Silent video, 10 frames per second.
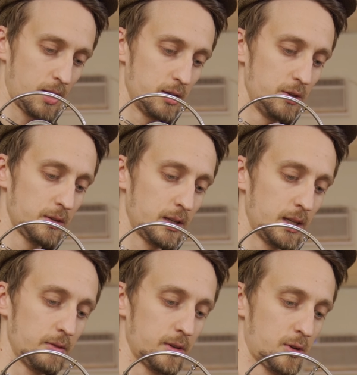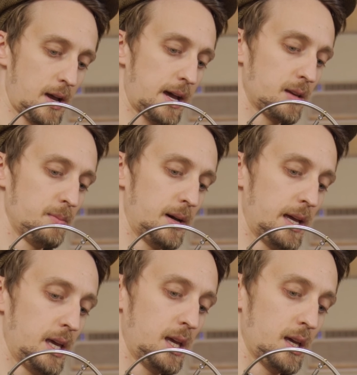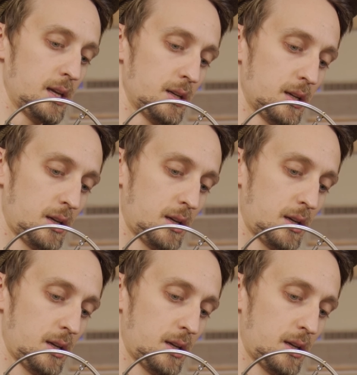and you can even crack it by hand.